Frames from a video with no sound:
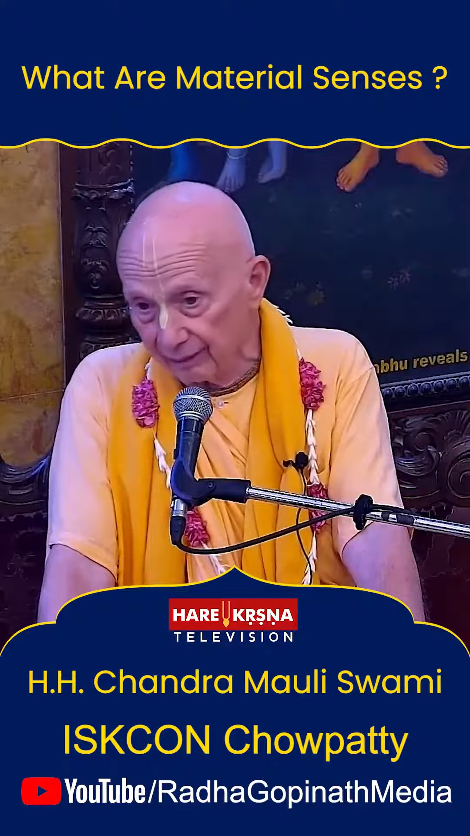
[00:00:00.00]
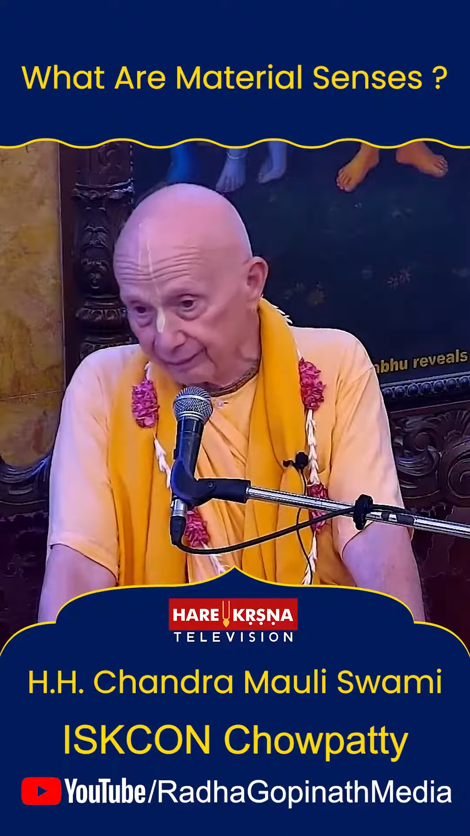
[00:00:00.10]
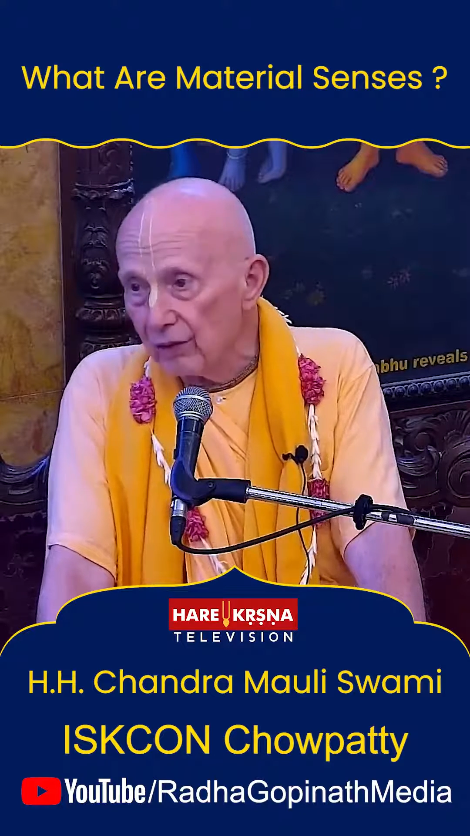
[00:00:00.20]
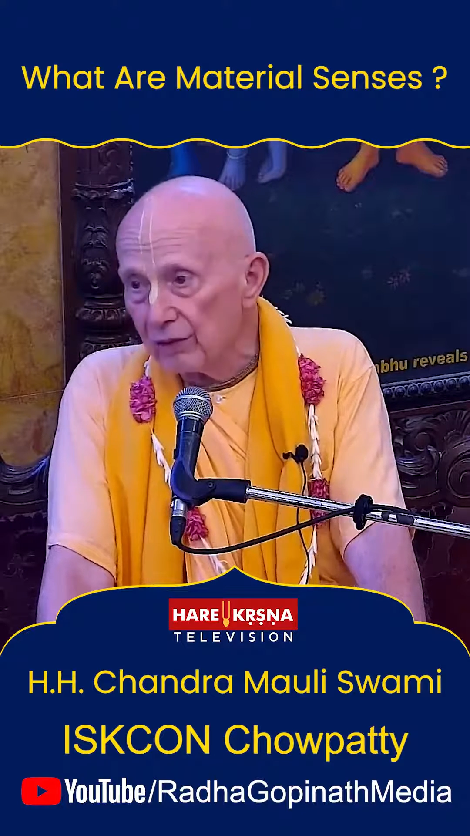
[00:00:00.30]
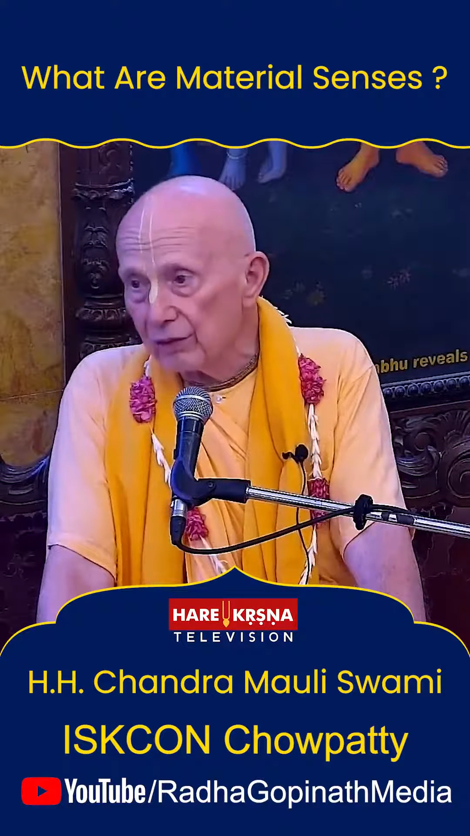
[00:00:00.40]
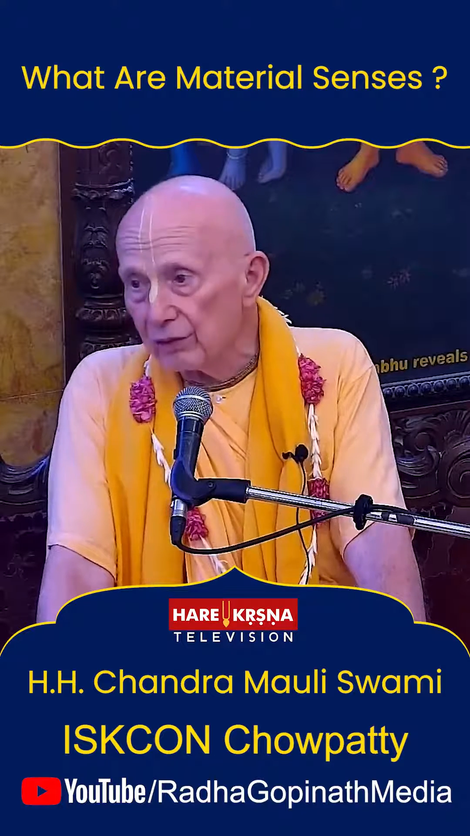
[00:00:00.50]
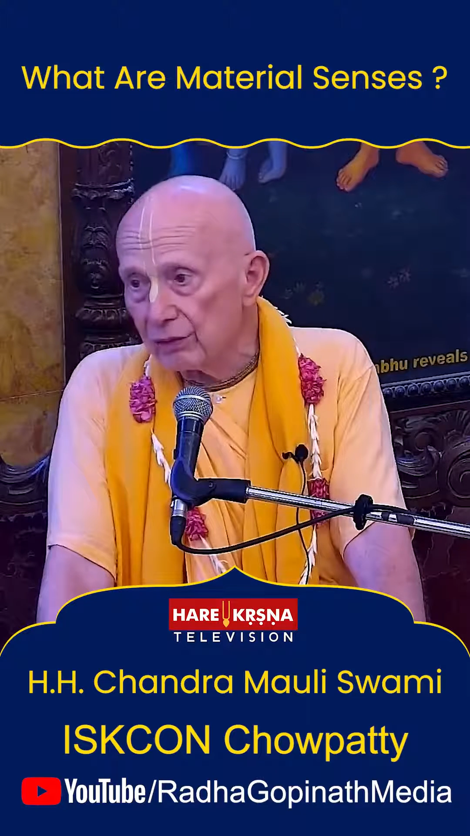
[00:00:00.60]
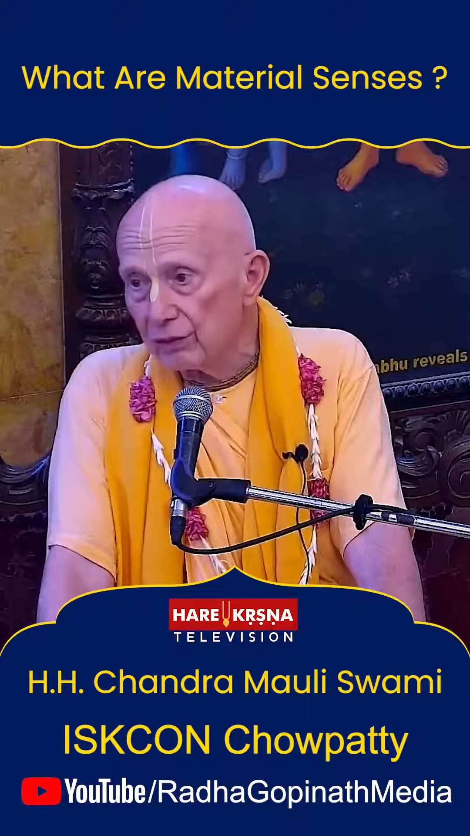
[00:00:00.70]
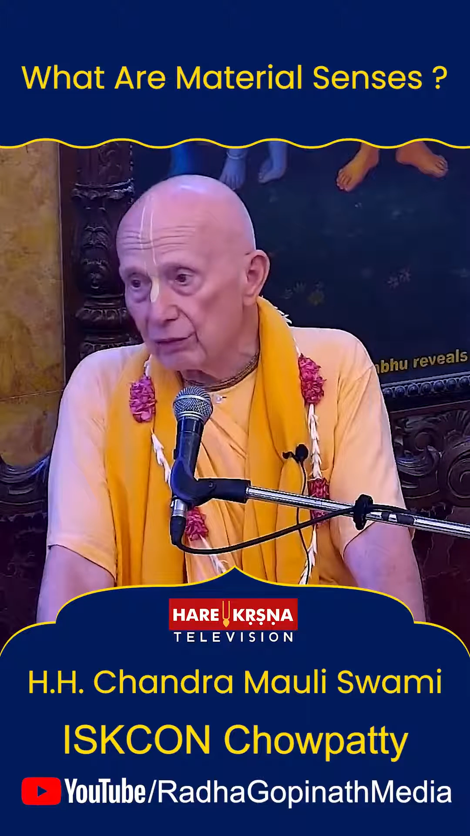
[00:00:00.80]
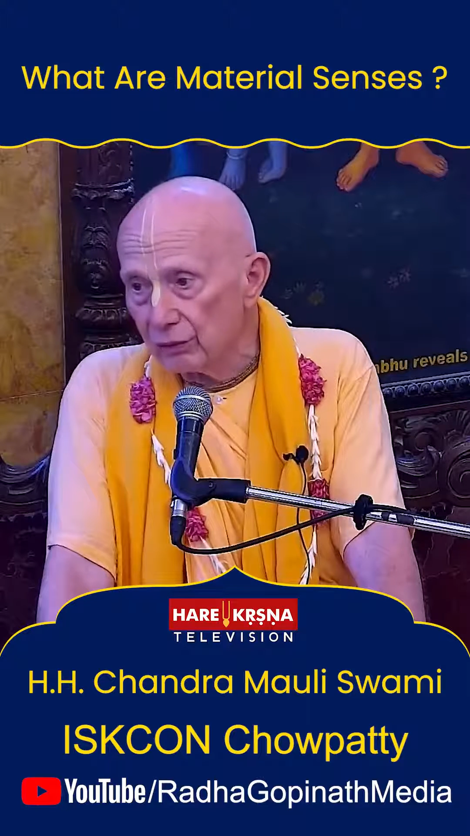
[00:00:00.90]
because
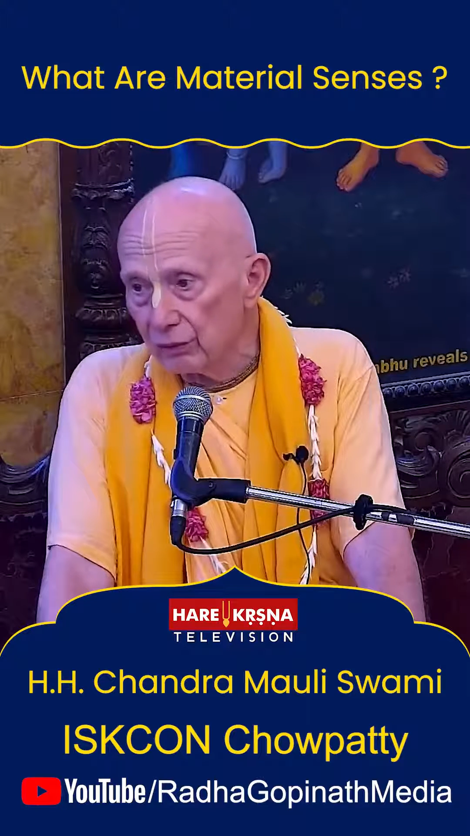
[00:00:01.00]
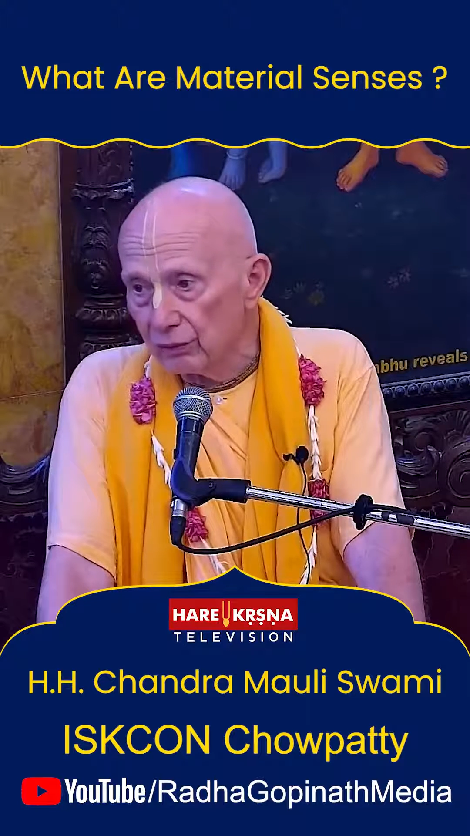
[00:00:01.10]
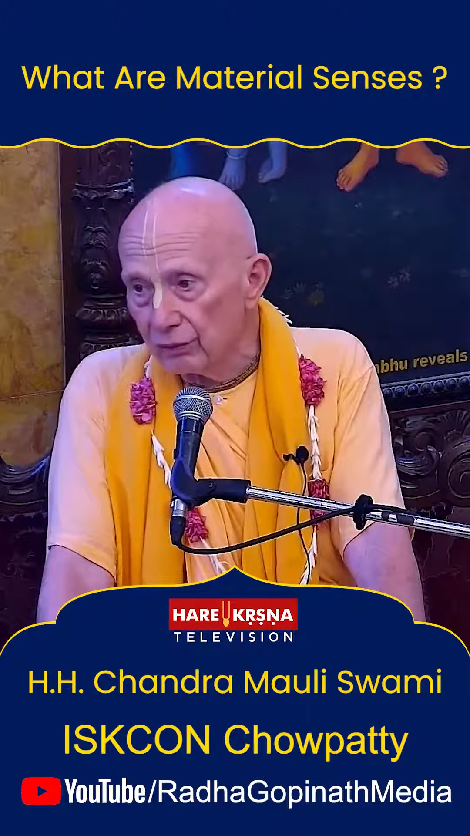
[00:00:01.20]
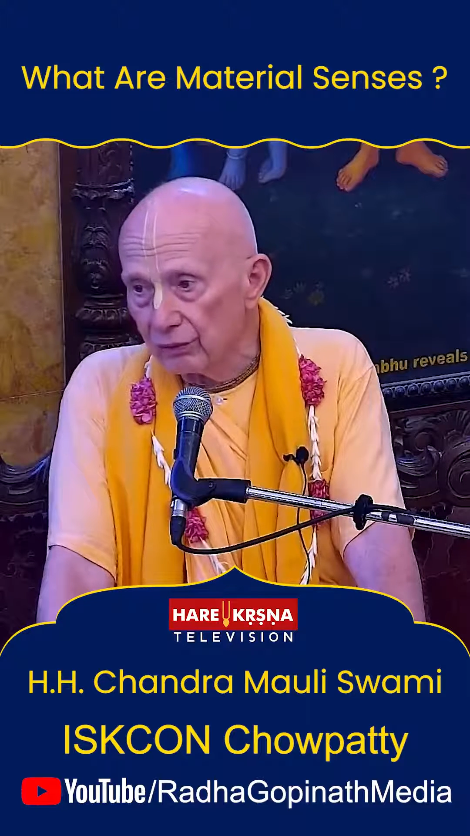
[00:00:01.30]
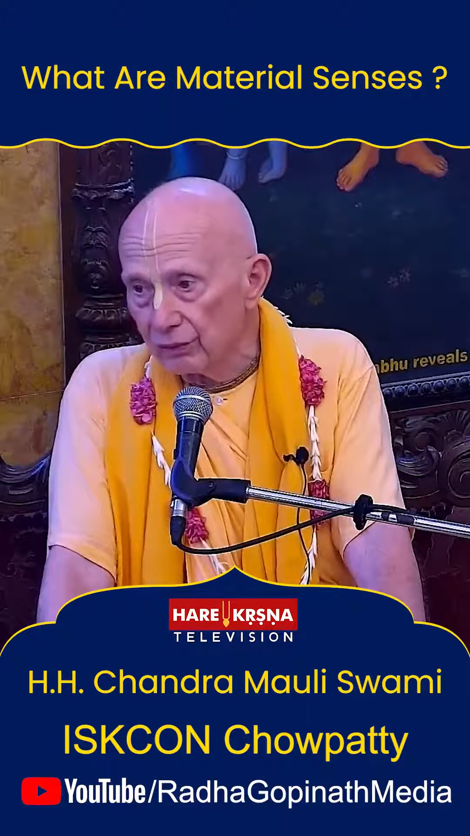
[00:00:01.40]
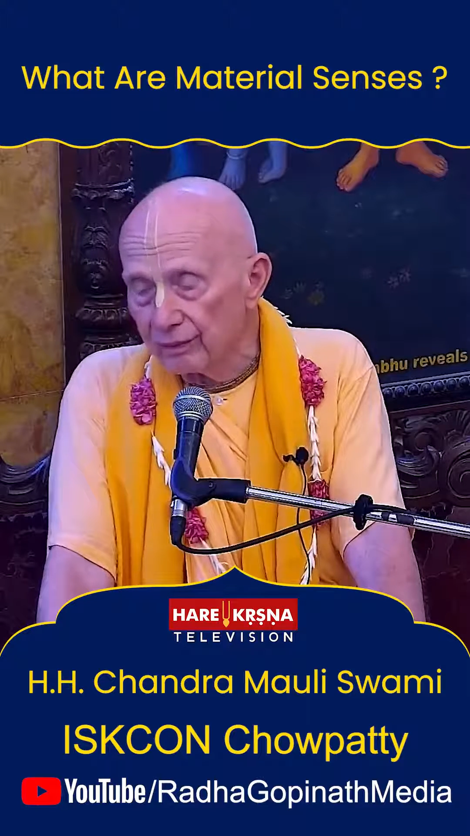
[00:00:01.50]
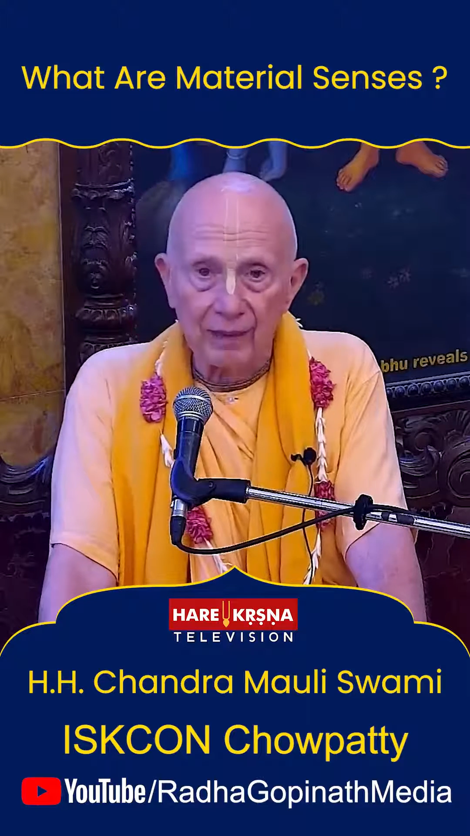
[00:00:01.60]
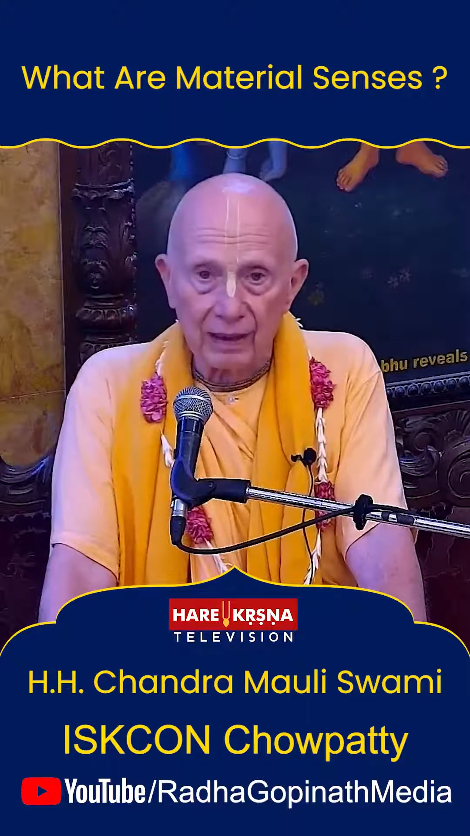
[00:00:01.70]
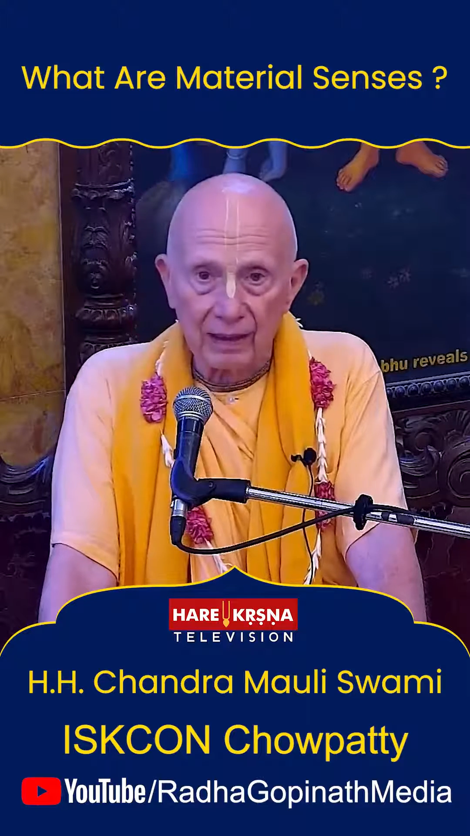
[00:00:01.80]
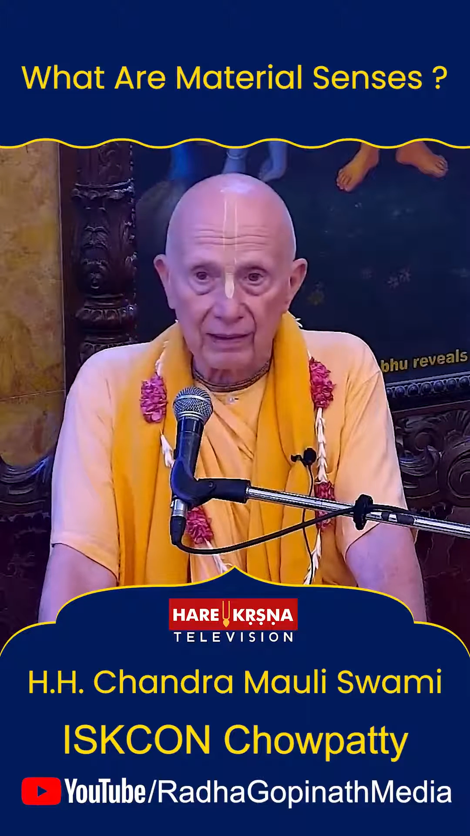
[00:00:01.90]
truth
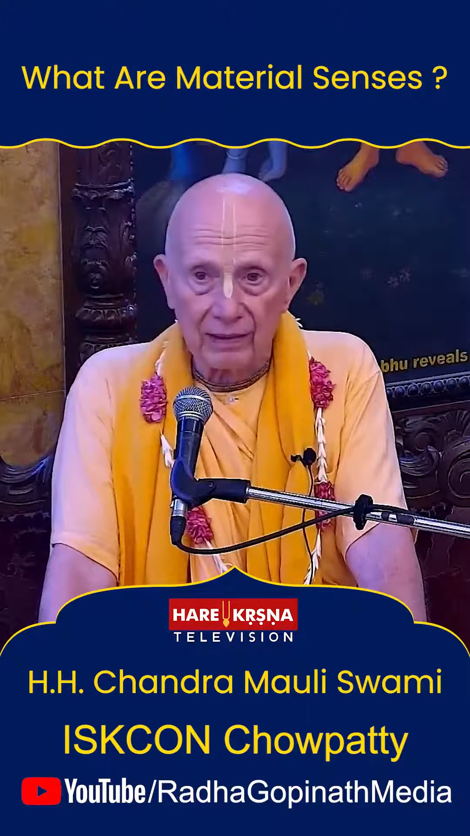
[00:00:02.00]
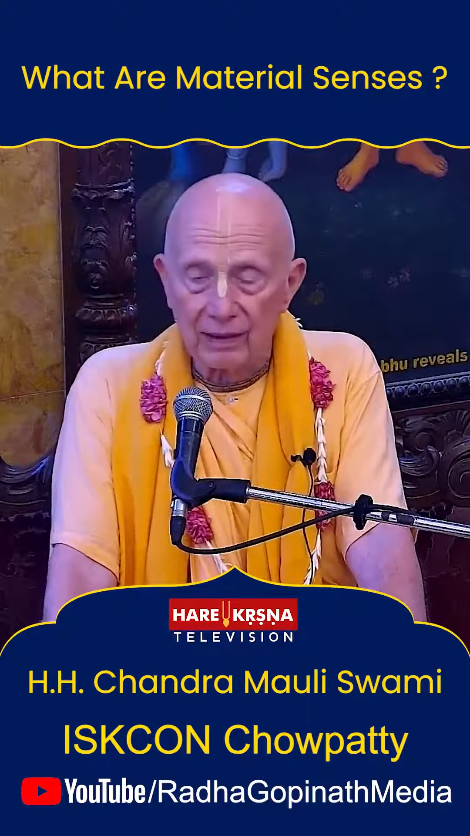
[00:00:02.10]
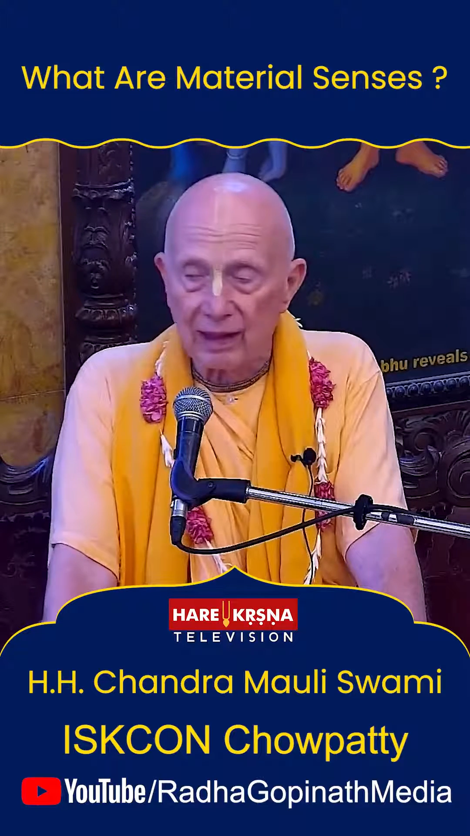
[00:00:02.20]
means